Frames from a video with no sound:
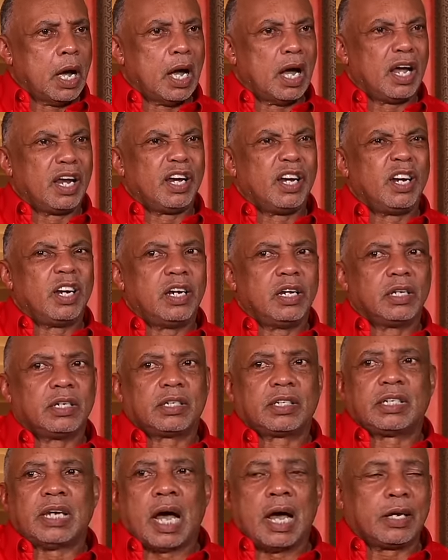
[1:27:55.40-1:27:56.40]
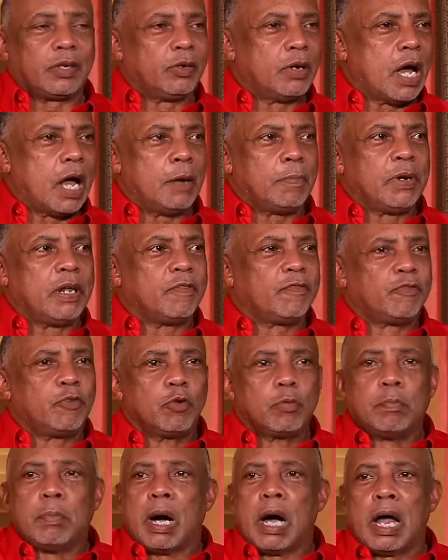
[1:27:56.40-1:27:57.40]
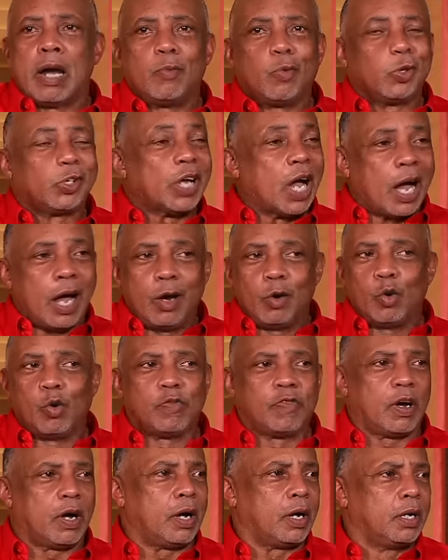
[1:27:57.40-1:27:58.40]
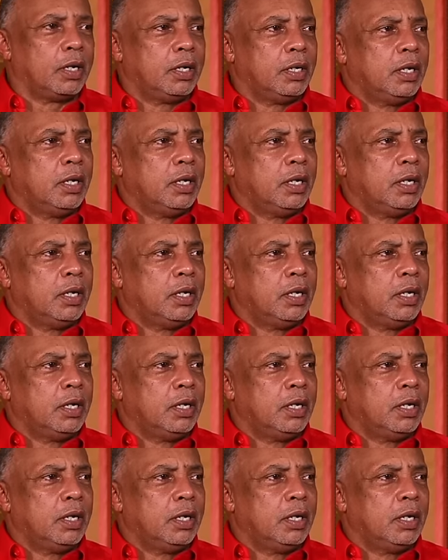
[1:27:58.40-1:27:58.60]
and started to play football, was all over,